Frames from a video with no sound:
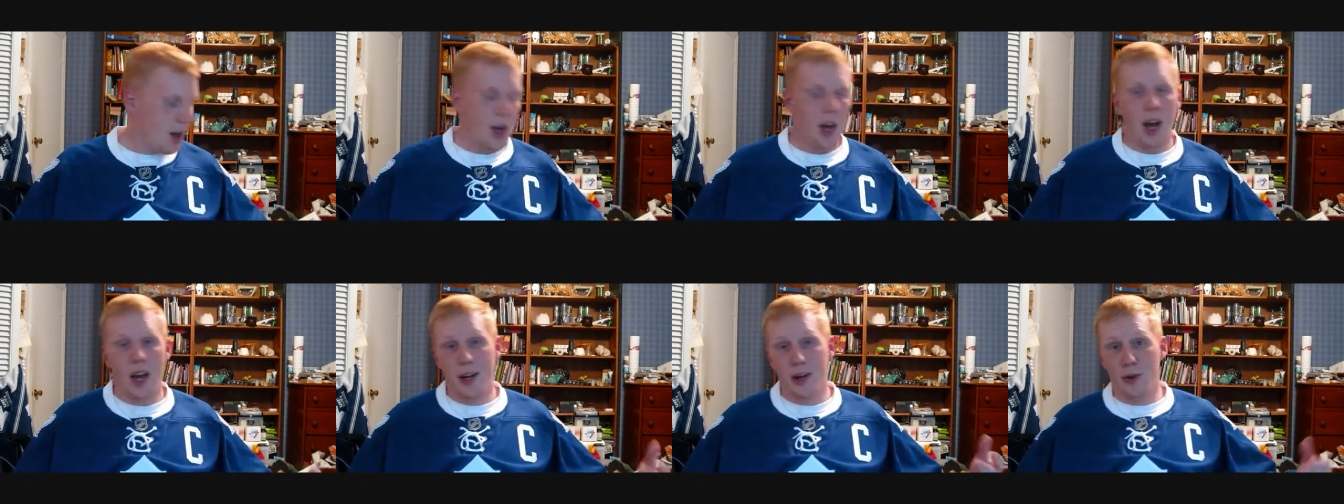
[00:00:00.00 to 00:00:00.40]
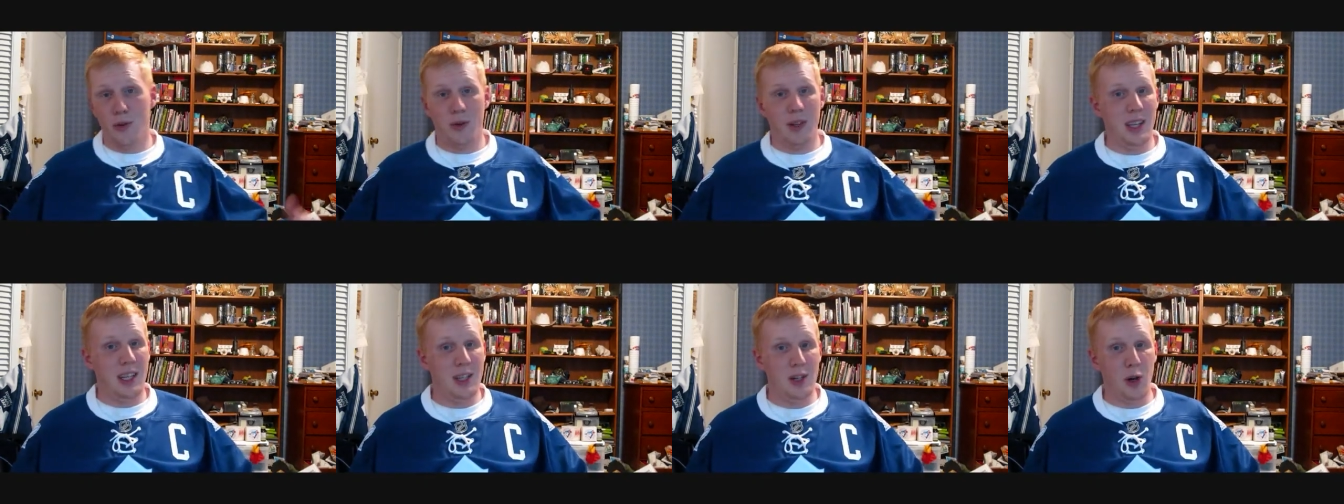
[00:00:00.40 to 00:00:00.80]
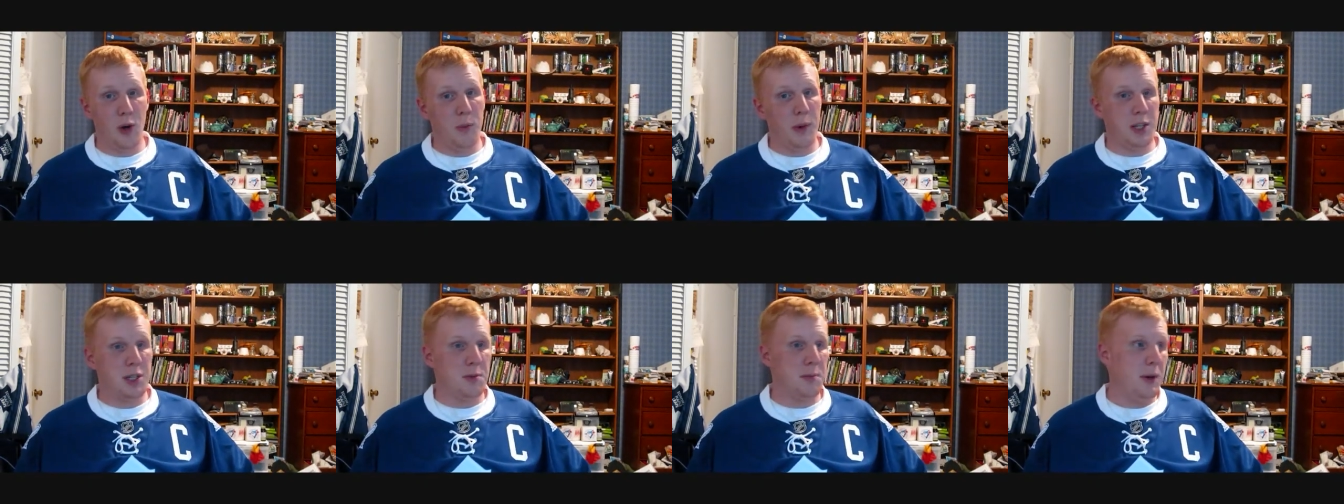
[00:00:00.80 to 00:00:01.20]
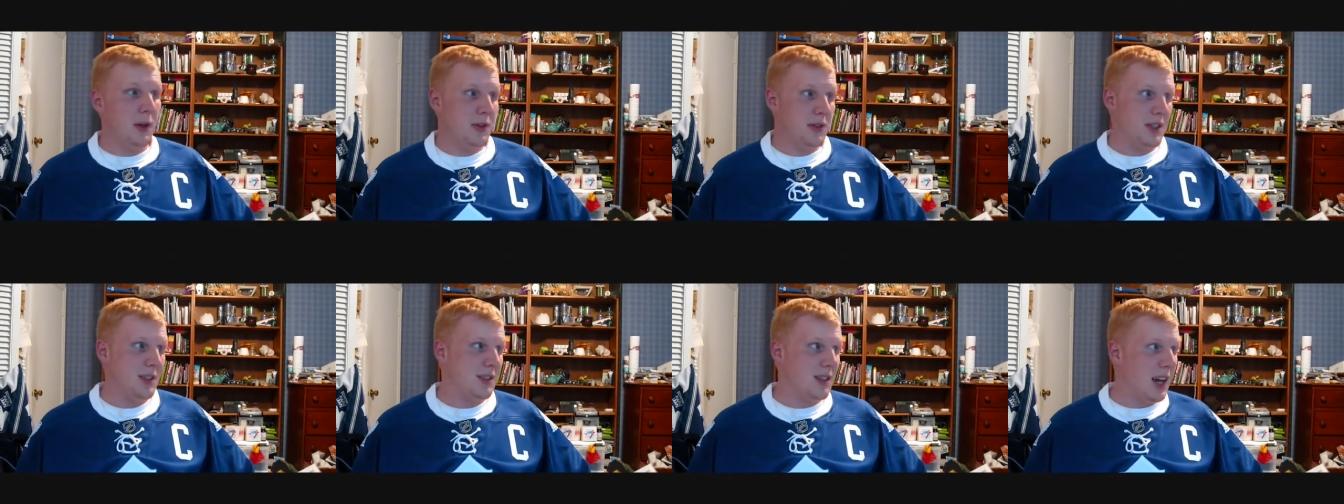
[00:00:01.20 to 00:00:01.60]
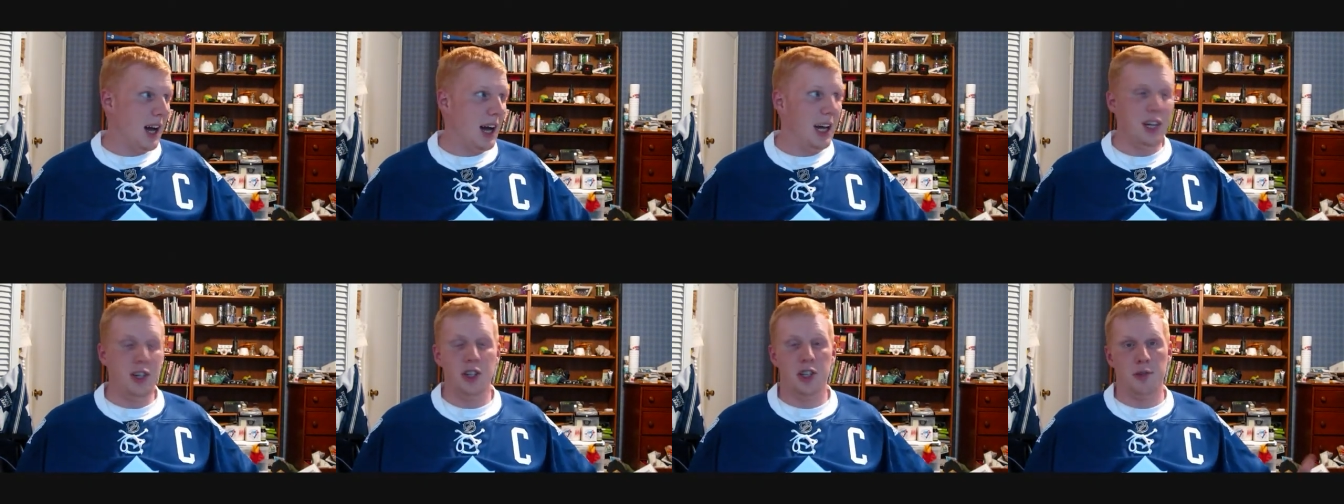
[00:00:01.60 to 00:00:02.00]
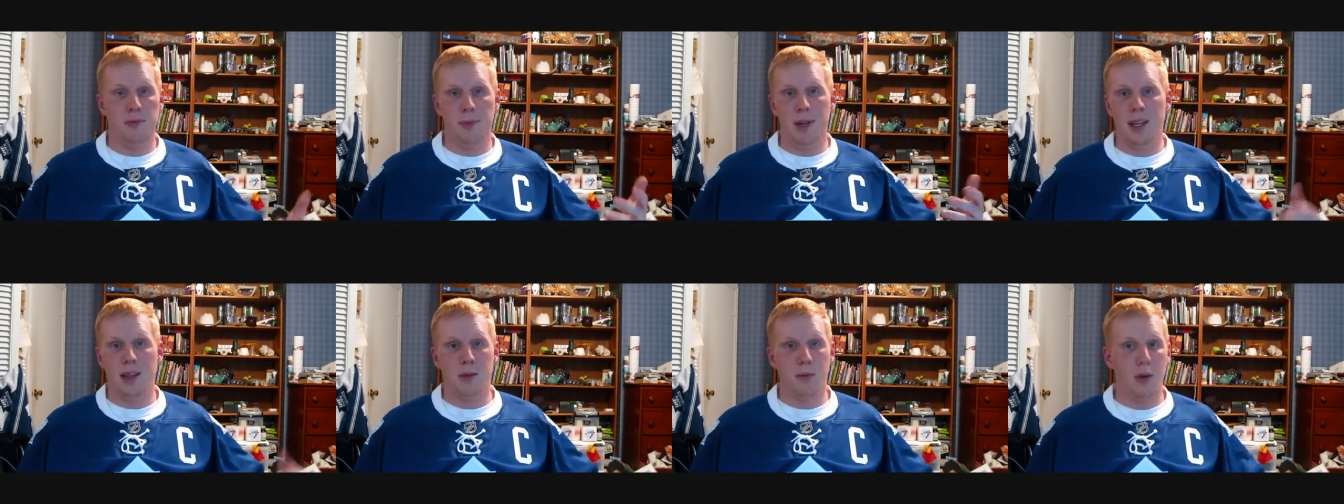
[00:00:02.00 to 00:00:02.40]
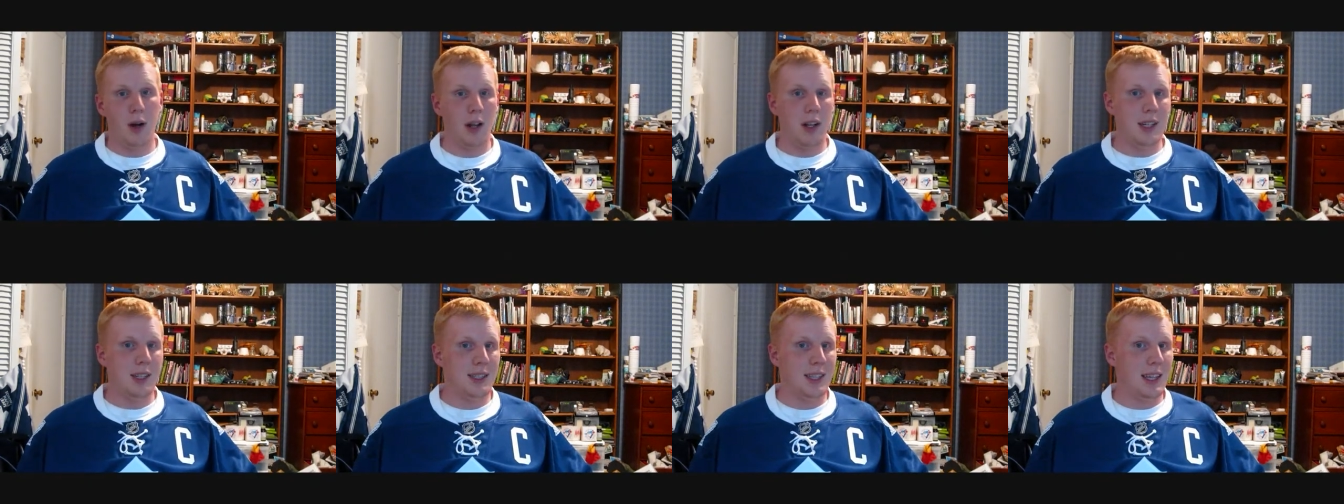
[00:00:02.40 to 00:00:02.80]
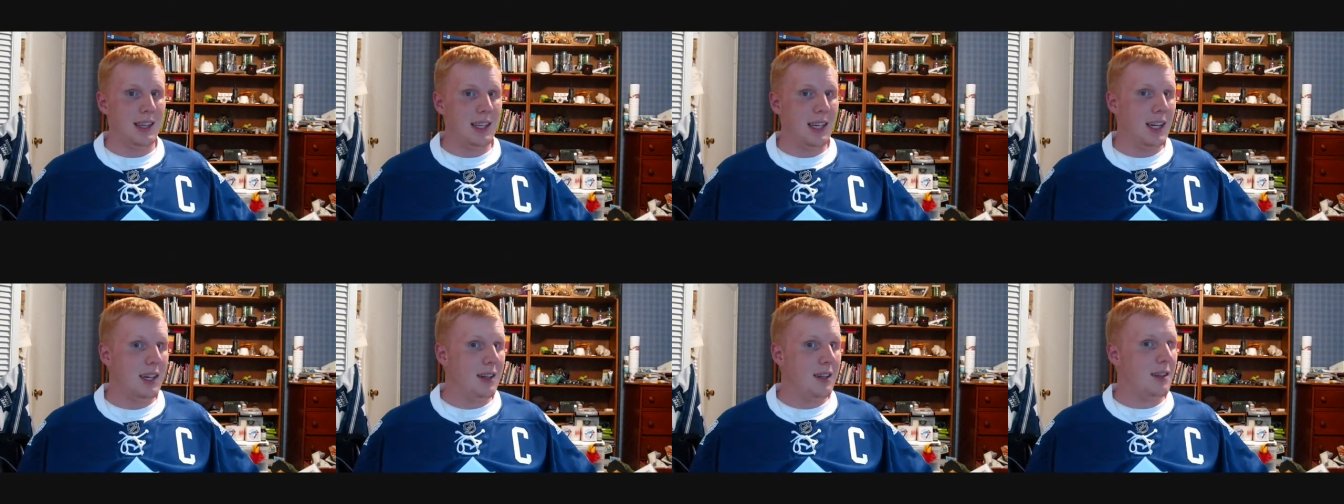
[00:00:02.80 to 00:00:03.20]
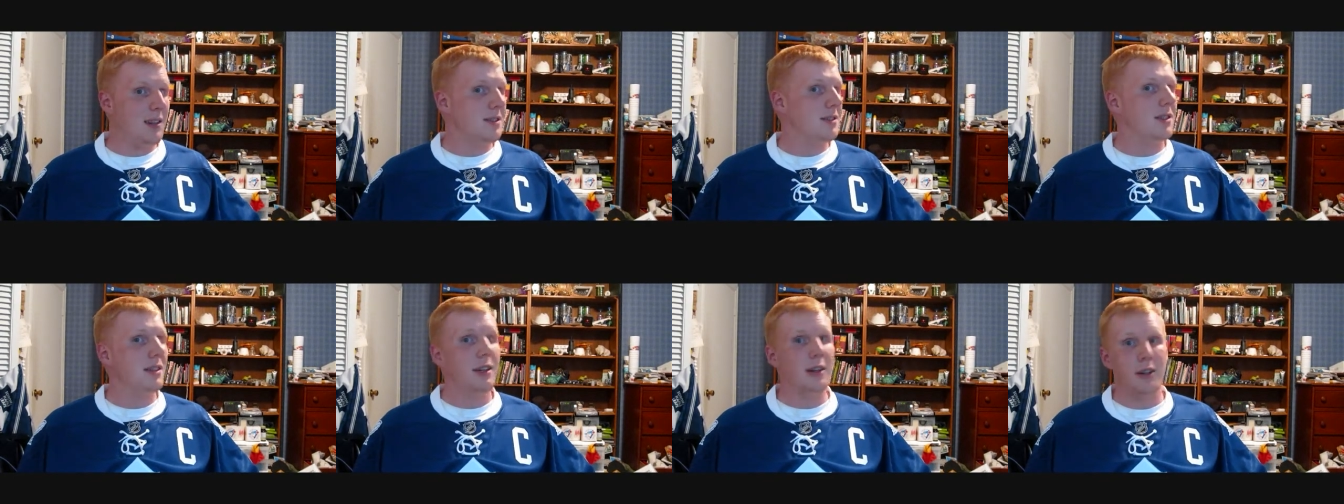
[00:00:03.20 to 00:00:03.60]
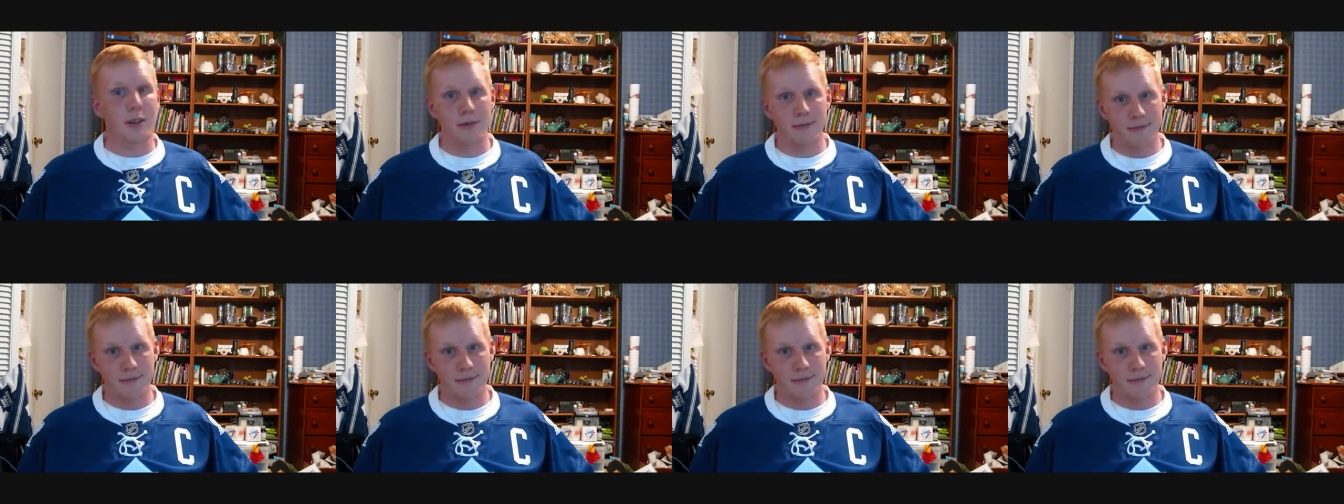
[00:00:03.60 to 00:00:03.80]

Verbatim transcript: I don't really know much about this guy, he just made the Marlies at the end of this year.